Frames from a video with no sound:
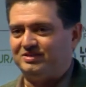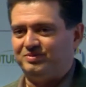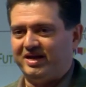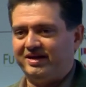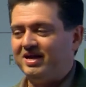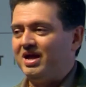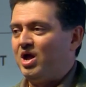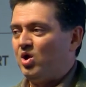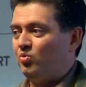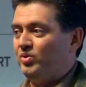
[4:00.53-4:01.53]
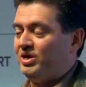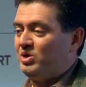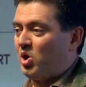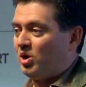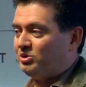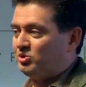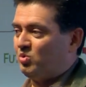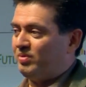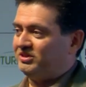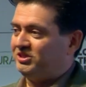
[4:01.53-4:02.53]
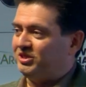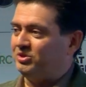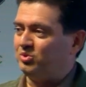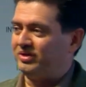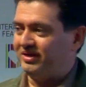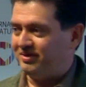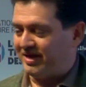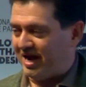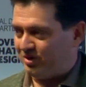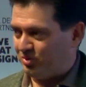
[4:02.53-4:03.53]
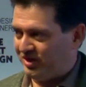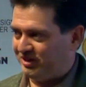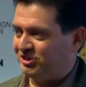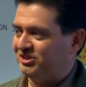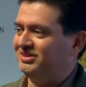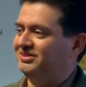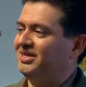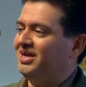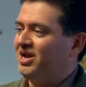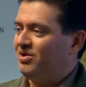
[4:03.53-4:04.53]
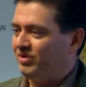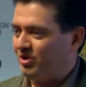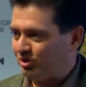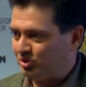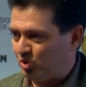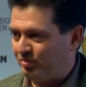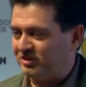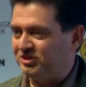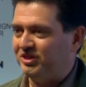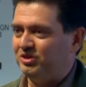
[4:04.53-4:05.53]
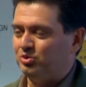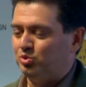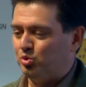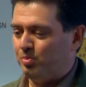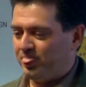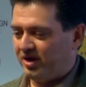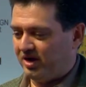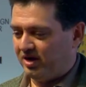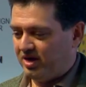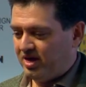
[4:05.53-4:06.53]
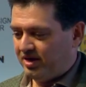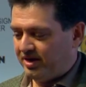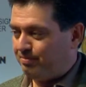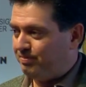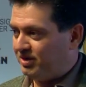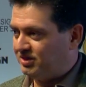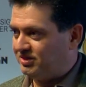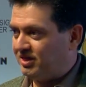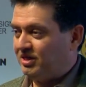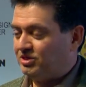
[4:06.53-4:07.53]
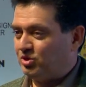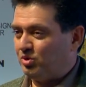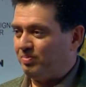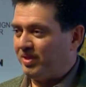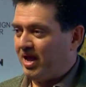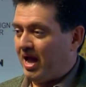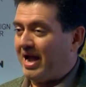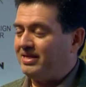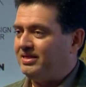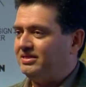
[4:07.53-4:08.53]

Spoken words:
we are not so much into calculation, we're not so much into numbers. So, and this